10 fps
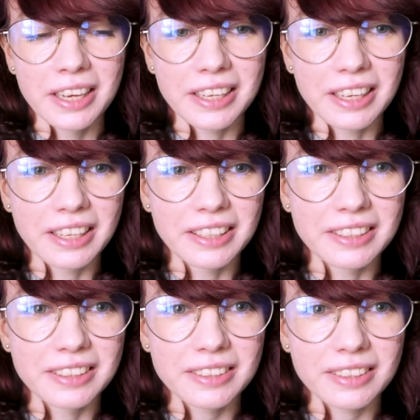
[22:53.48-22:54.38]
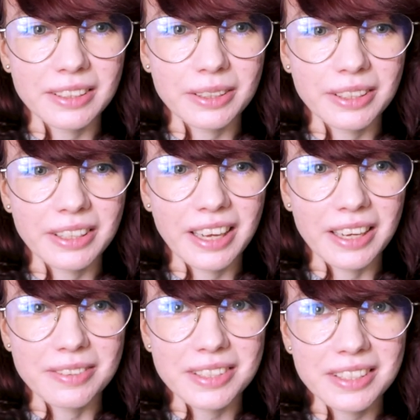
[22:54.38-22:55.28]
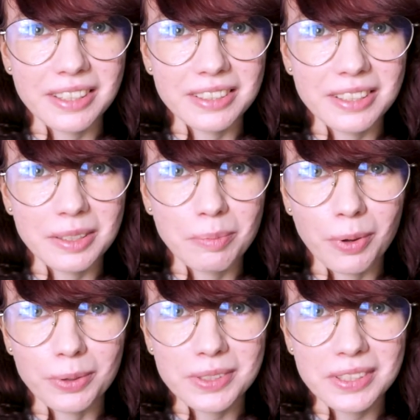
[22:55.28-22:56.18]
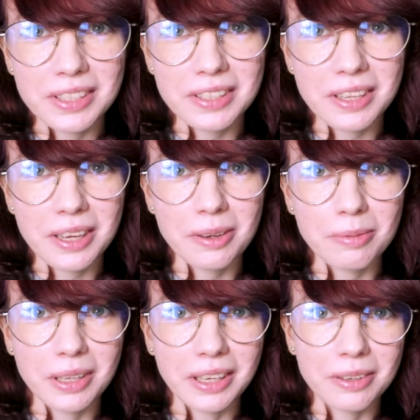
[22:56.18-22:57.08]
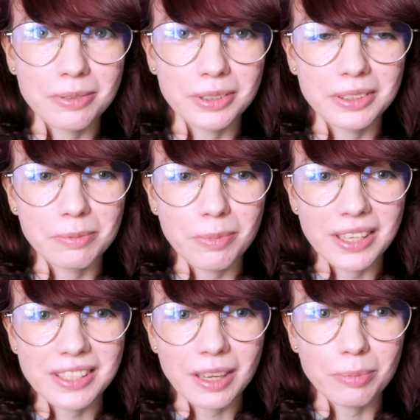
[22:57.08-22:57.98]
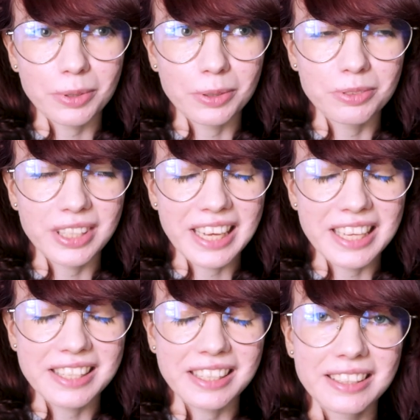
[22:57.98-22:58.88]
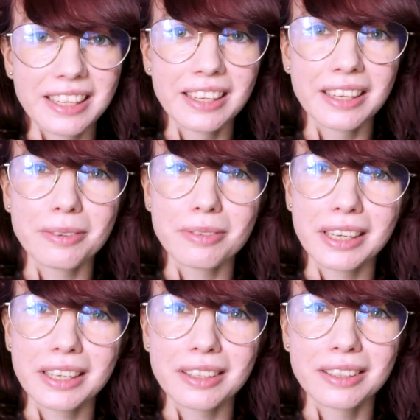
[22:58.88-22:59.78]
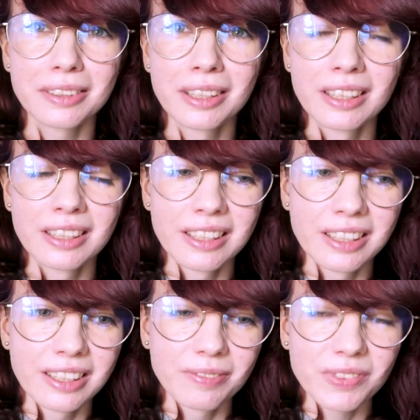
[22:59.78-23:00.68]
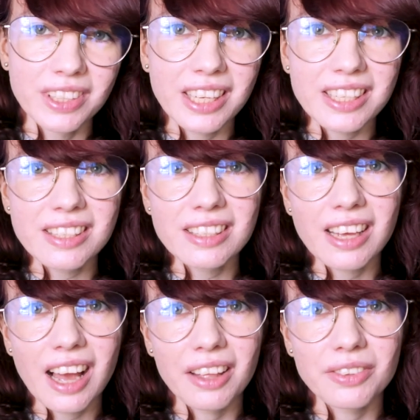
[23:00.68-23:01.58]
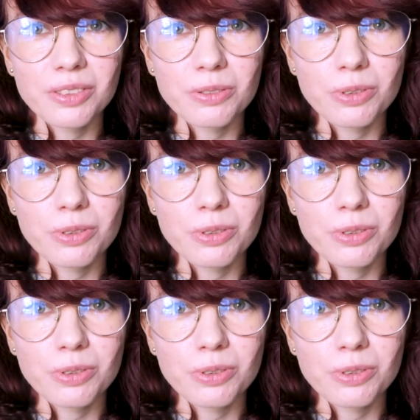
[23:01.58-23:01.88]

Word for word: And I started posting them like for the past couple of days, and they have like less than a hundred